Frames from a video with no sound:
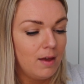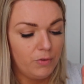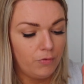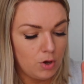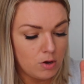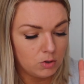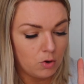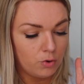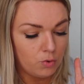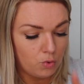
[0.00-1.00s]
For use
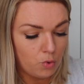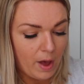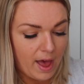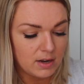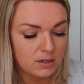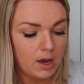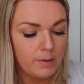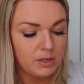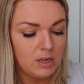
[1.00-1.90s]
on all hair types.